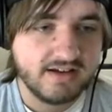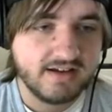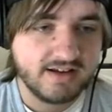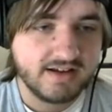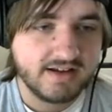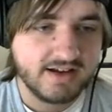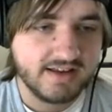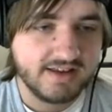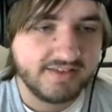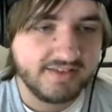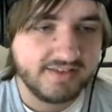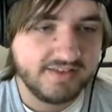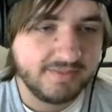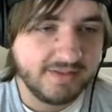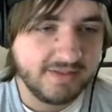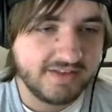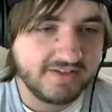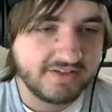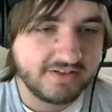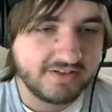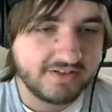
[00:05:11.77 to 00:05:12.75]
God, this
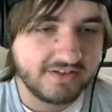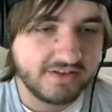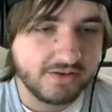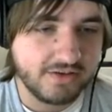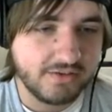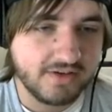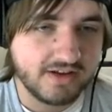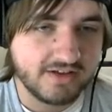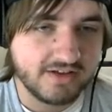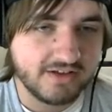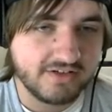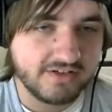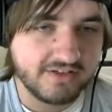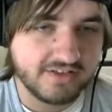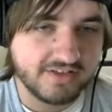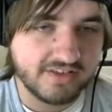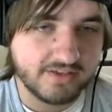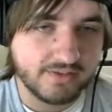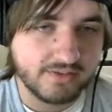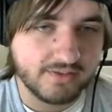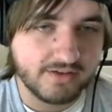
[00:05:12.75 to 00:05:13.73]
means there's 2
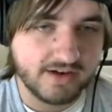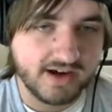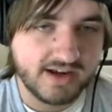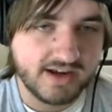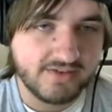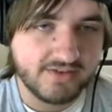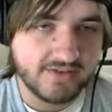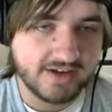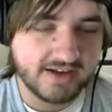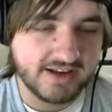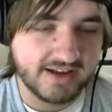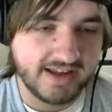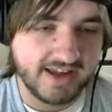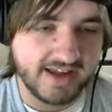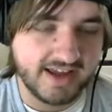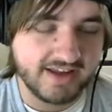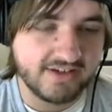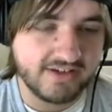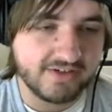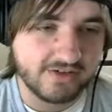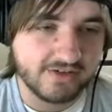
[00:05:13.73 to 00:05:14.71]
dungeons that we're not even going to
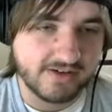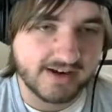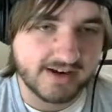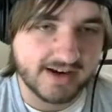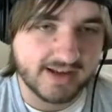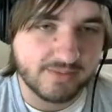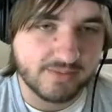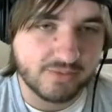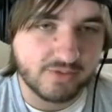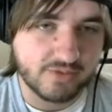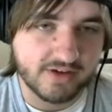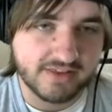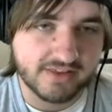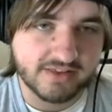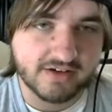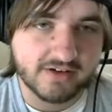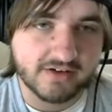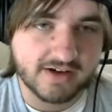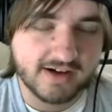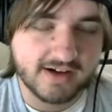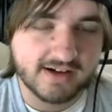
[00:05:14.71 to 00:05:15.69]
enter at any point,
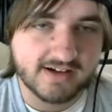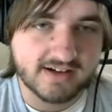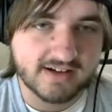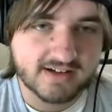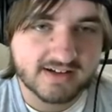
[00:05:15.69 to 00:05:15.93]
though, huh?